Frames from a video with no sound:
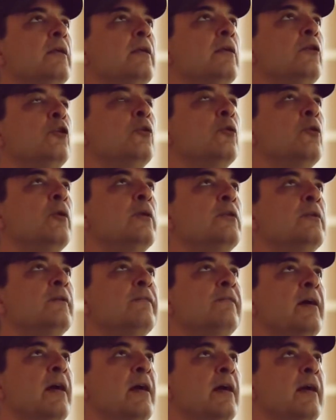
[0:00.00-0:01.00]
you're going to
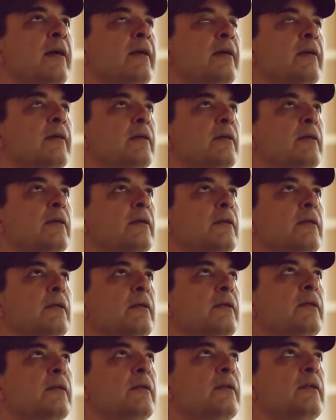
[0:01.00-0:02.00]
find
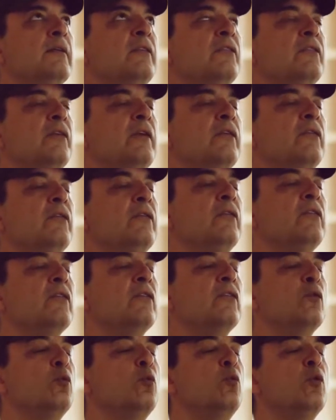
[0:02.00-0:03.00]
is
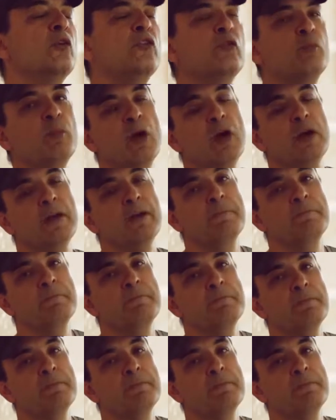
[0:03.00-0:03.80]
just the worst part,